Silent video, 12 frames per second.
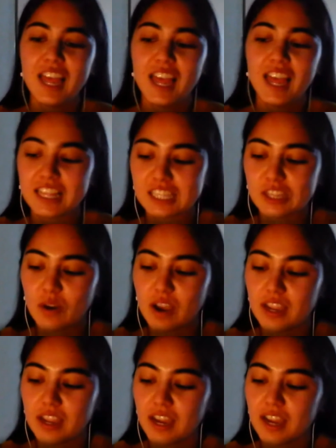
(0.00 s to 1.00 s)
And so
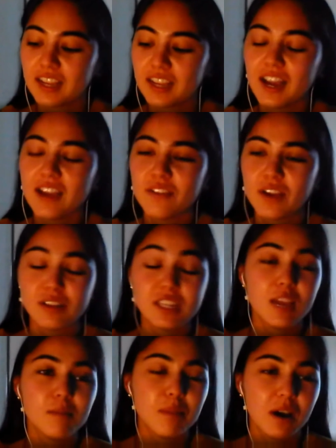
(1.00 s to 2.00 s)
I
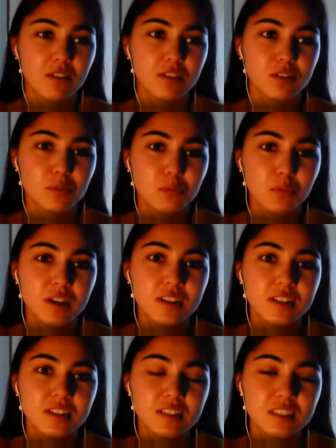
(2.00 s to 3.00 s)
tape bound
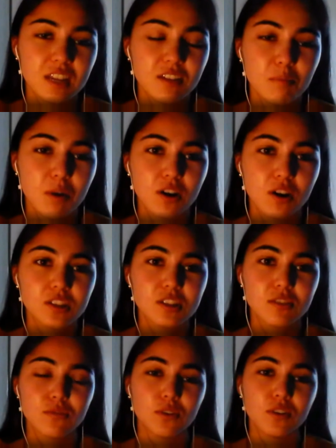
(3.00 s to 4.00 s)
one set of
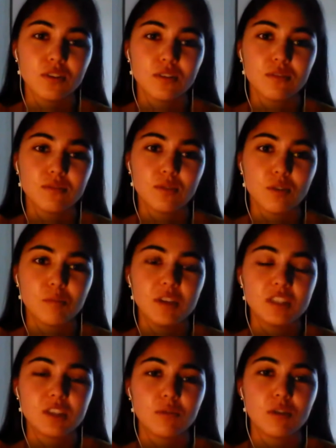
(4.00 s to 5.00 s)
parts for a
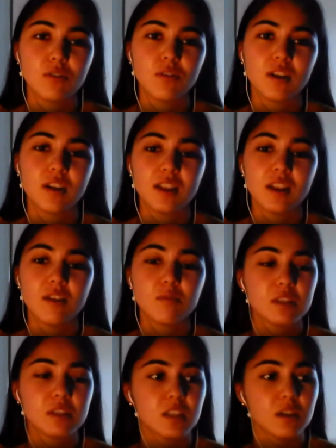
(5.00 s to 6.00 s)
piece that we're doing, and
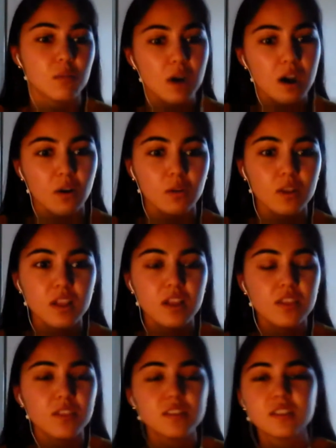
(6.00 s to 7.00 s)
everybody's like, wow,
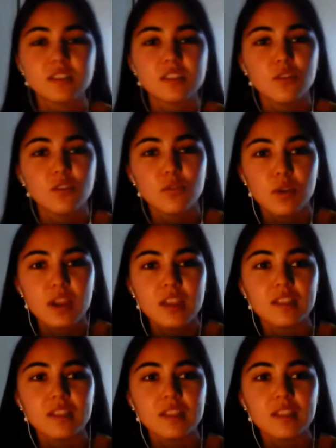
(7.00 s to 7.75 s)
this is so great,